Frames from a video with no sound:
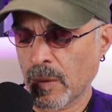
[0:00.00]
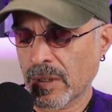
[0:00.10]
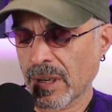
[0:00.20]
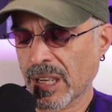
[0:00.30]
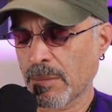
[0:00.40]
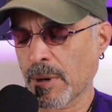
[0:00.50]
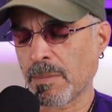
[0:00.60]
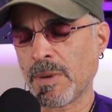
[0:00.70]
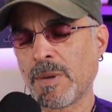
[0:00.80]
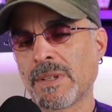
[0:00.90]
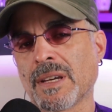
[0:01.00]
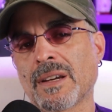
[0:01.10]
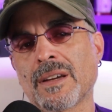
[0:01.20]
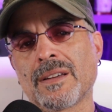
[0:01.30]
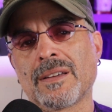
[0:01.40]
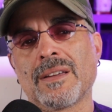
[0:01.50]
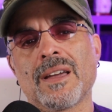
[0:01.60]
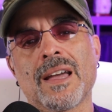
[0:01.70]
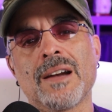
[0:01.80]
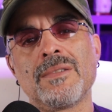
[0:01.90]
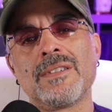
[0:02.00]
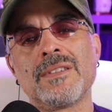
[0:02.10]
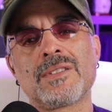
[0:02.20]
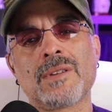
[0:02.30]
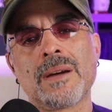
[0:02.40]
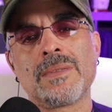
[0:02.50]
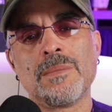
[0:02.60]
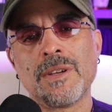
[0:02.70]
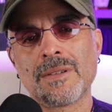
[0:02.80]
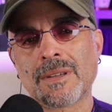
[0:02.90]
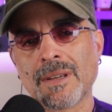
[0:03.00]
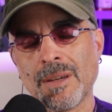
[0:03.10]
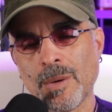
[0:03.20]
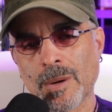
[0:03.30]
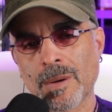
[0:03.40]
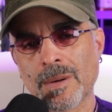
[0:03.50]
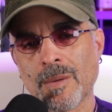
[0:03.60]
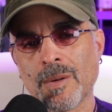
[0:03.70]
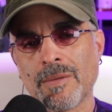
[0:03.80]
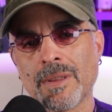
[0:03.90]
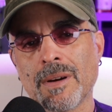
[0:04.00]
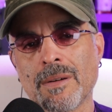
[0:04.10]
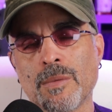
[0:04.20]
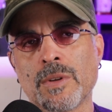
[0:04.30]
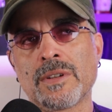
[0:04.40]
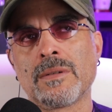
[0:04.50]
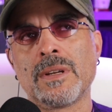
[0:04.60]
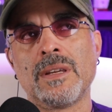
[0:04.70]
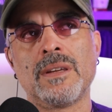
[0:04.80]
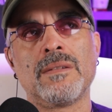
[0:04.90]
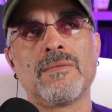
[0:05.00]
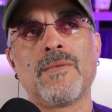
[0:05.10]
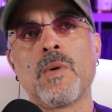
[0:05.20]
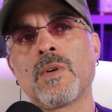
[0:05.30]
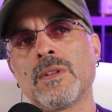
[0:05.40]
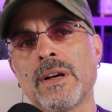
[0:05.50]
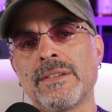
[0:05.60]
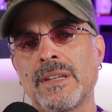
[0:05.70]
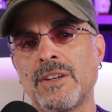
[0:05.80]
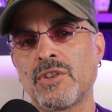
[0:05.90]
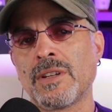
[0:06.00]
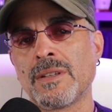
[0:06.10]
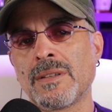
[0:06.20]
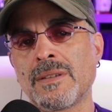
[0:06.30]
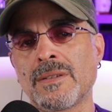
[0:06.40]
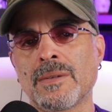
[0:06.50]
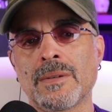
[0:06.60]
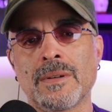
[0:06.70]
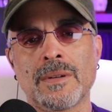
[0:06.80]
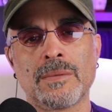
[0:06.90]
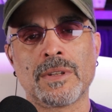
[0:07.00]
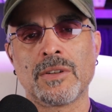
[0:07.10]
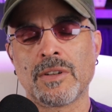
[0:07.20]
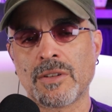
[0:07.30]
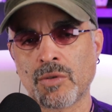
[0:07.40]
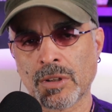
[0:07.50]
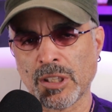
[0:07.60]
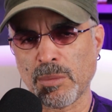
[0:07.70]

were talking about music. How would you describe the music that you heard over there? Was there any vocalizations or was it just strictly